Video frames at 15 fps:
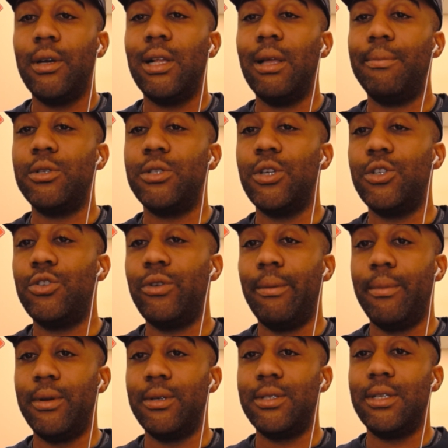clippers or
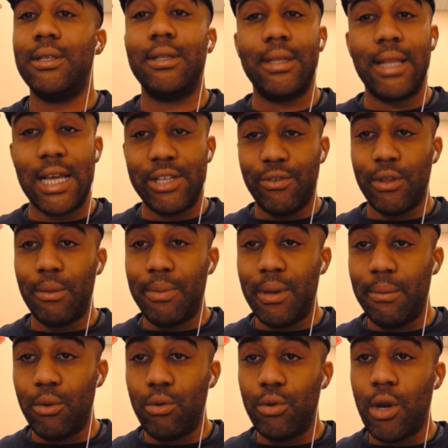trimmers. That's for the
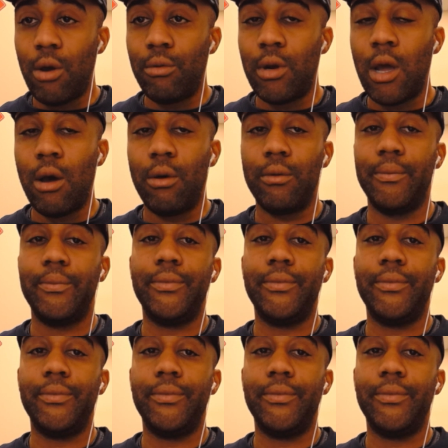people who don't know.